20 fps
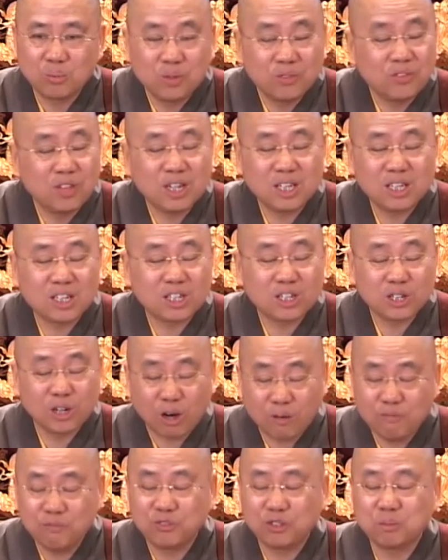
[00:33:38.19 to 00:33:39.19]
We think it's
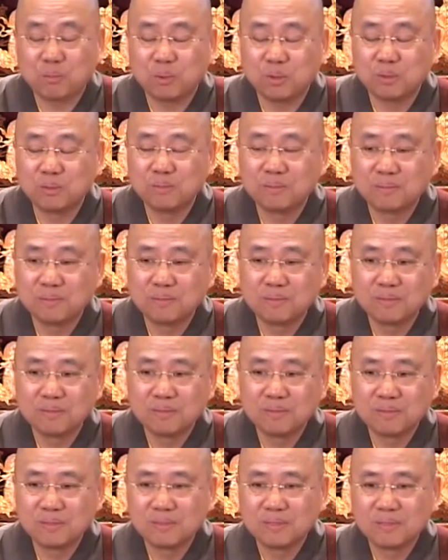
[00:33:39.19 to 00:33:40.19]
comfortable.
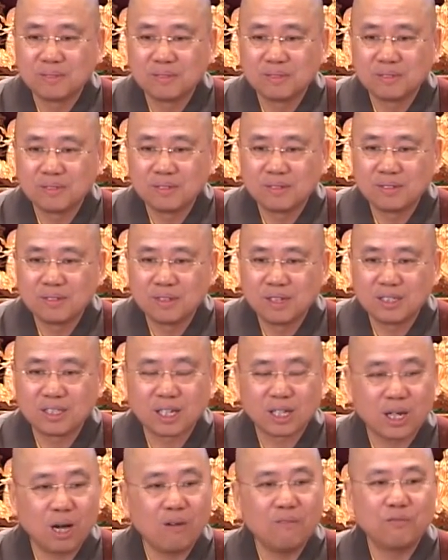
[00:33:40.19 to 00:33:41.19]
It's
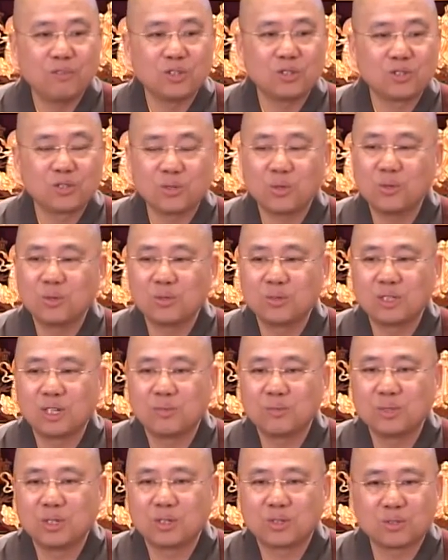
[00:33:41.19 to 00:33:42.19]
a comfort zone that
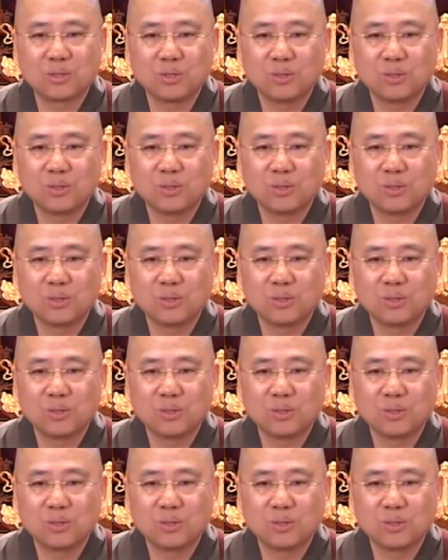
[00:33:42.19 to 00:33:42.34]
we